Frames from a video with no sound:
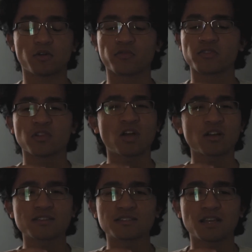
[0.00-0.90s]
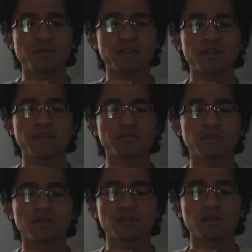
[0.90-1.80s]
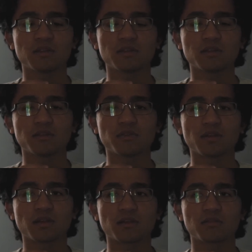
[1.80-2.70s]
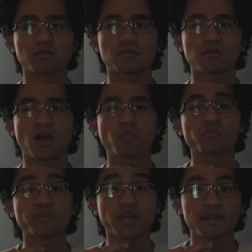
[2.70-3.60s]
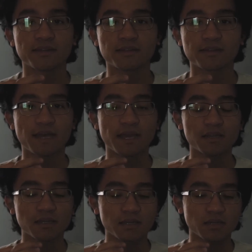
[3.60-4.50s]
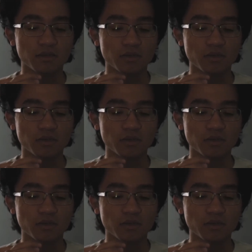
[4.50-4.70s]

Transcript: for the longest time I didn't really comprehend that idea.